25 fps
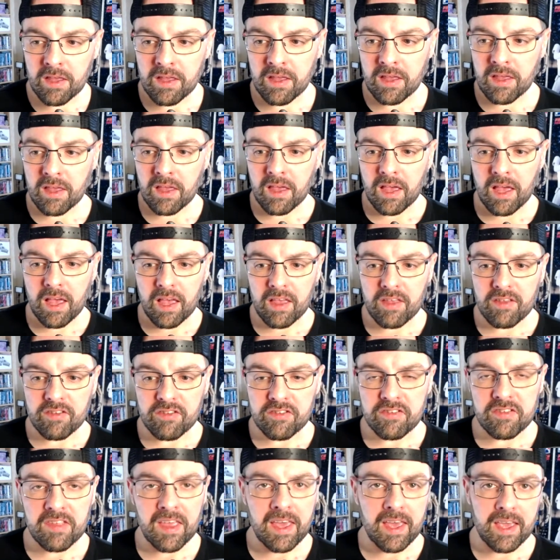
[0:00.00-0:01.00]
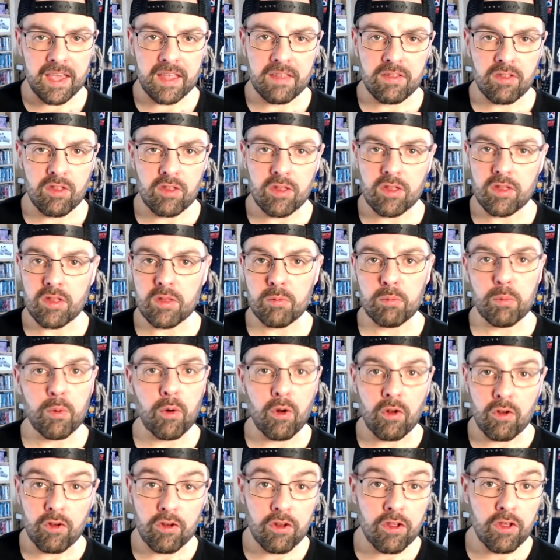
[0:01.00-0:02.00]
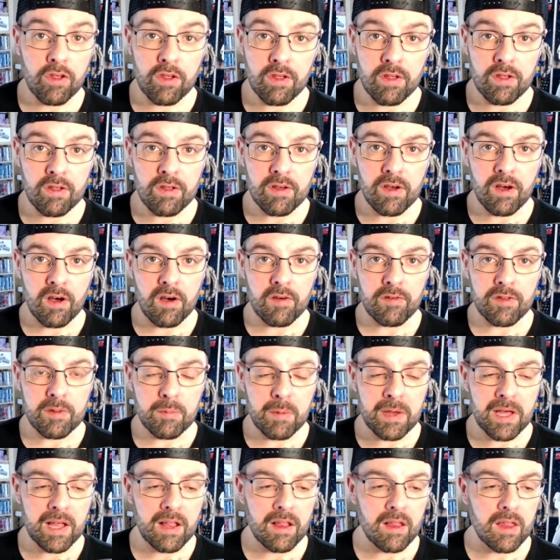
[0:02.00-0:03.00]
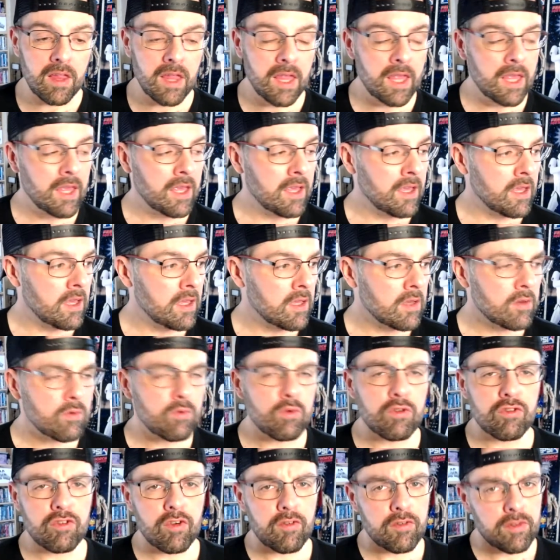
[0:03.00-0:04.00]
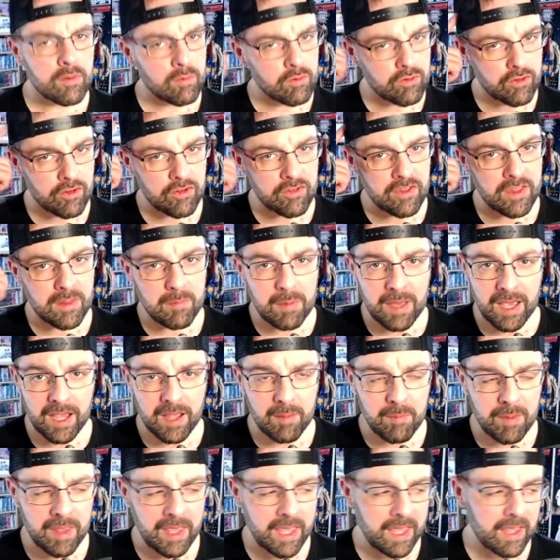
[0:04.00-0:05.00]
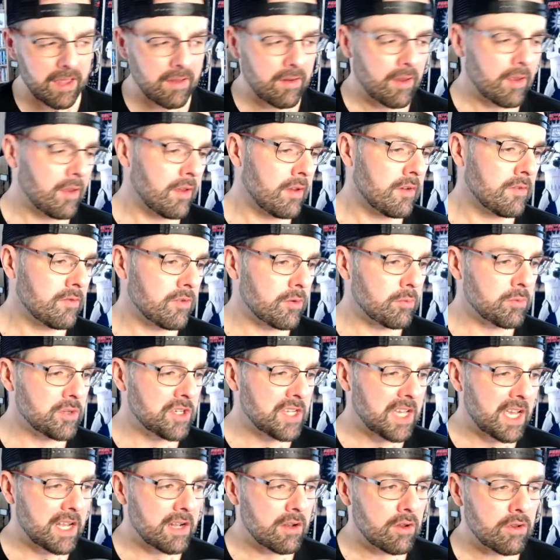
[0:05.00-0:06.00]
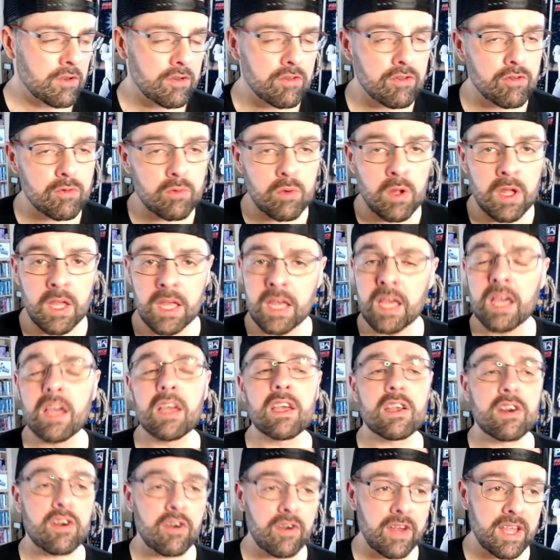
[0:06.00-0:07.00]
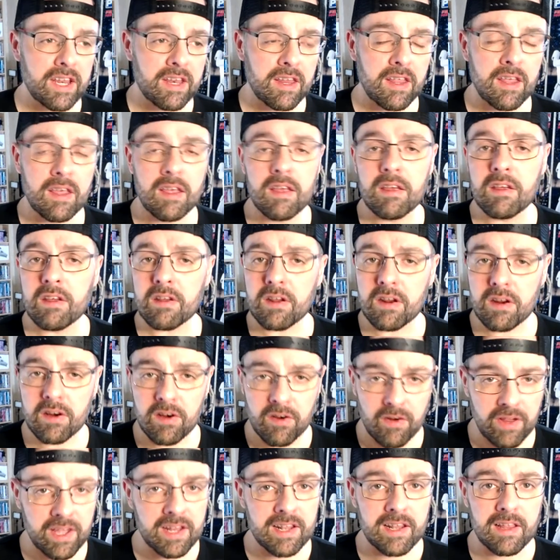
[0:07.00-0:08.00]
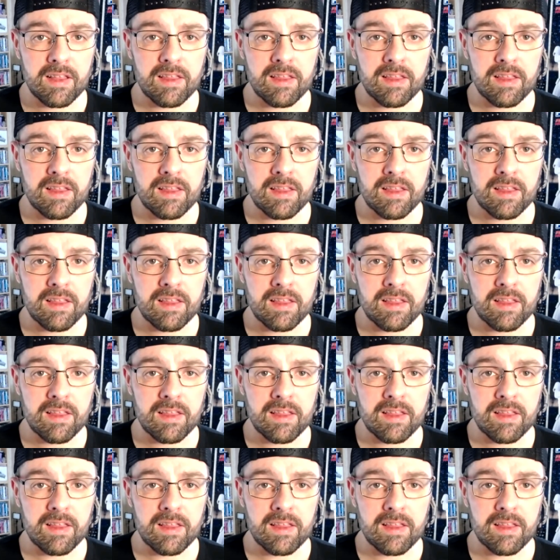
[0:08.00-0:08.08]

has taken the brunt of the battle, was something that was just in the back of my head from childhood. So great little